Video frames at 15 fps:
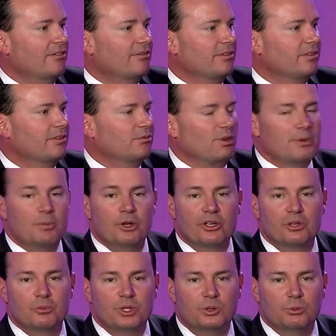of the three
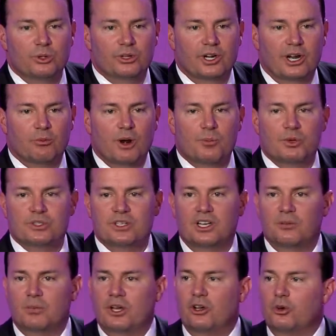million people that I represent
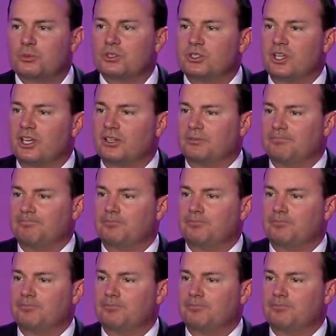in my home state.